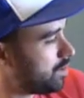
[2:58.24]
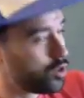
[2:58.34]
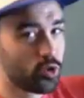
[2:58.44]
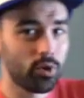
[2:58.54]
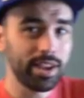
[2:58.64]

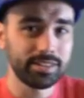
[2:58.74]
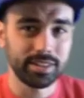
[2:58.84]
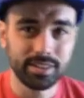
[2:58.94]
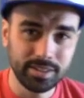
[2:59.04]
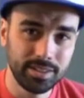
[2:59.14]
drinks
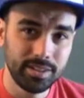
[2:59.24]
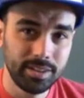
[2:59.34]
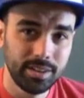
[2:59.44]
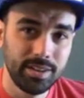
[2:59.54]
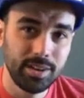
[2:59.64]
it
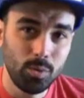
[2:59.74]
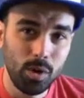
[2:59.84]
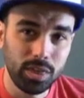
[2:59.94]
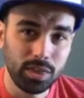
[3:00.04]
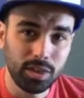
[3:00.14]

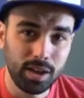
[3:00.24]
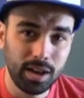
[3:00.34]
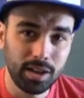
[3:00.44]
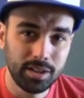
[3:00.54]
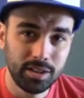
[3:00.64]
with the